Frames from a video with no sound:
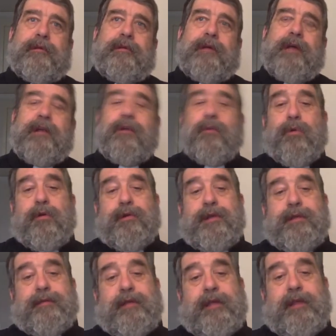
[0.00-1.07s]
And the word
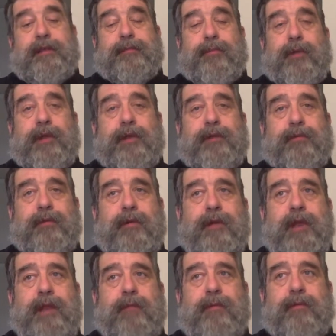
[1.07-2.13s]
doesn't get spread to our
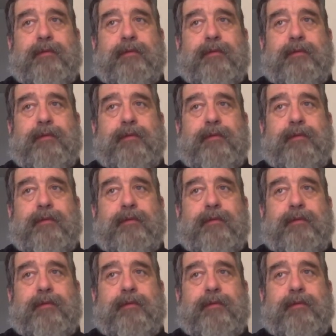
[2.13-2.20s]
neighbors.